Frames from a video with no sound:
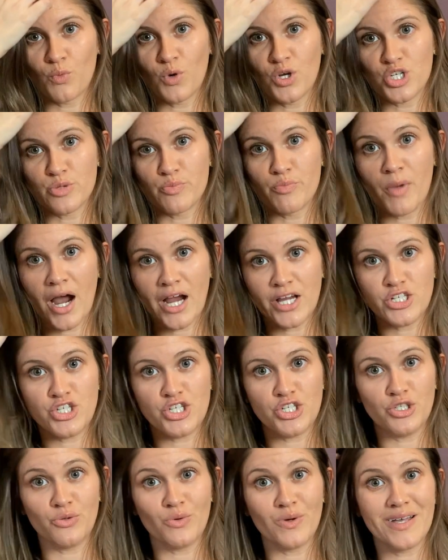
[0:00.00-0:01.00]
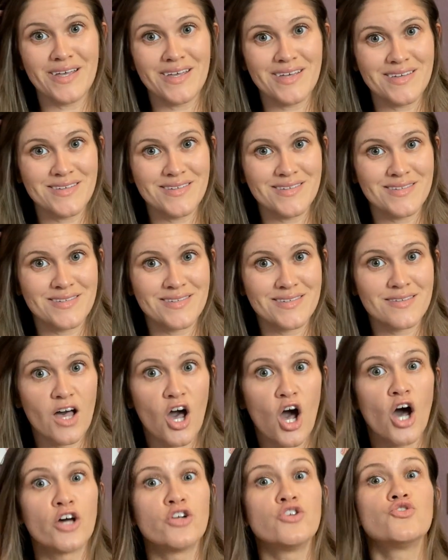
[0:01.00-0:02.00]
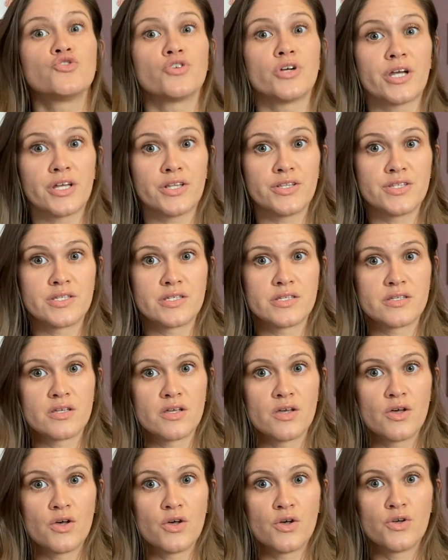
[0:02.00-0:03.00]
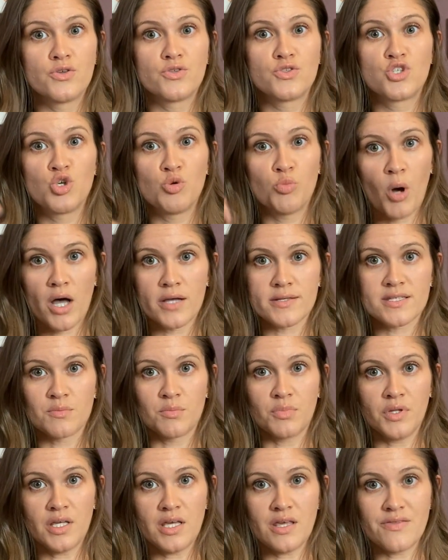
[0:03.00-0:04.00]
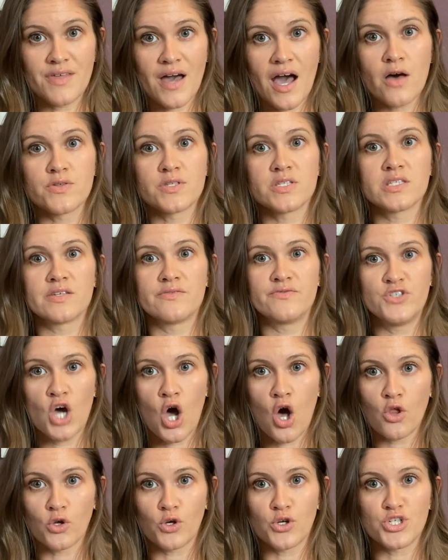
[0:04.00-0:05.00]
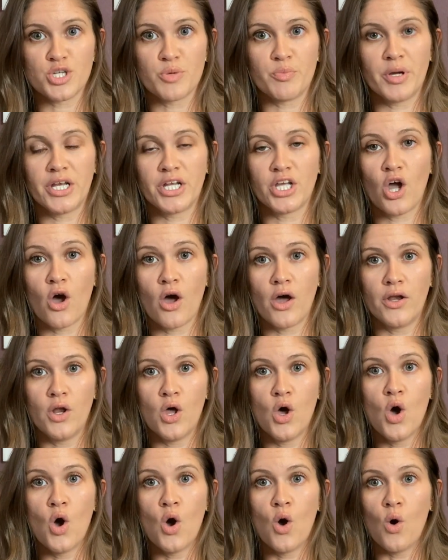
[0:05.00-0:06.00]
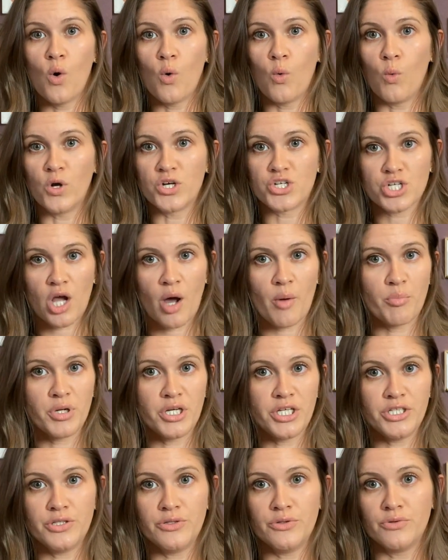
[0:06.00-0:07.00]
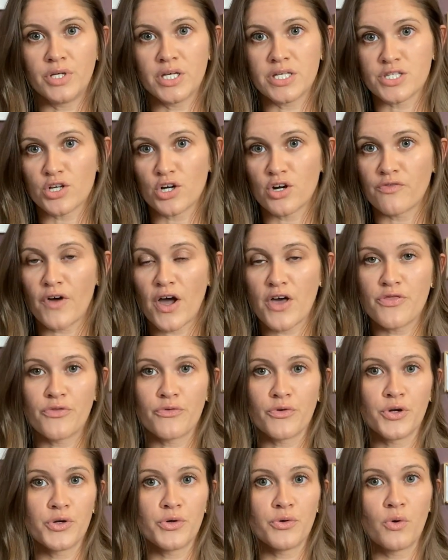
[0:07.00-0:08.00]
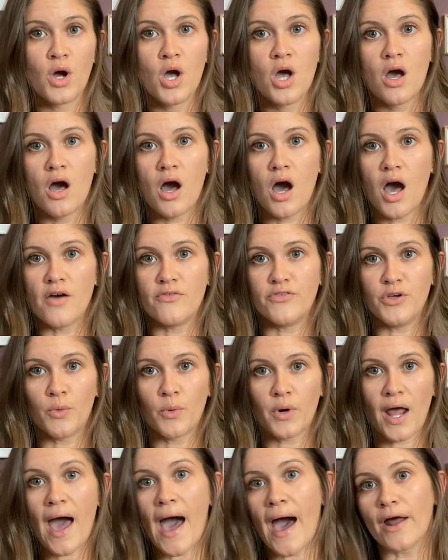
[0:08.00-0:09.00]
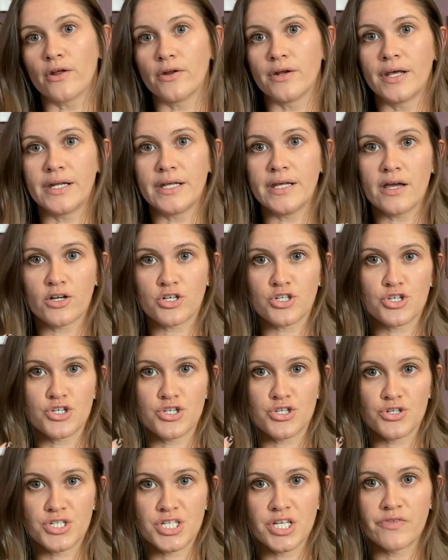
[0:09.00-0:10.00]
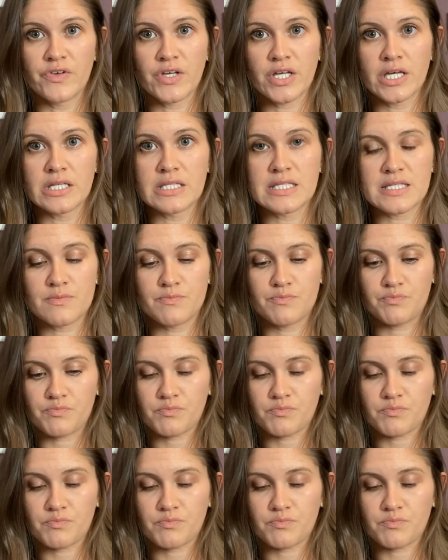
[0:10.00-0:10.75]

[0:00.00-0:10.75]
which mind you is hundreds to possibly thousands of dollars depending on which company you get certified through, if you want to add on any extra certificates.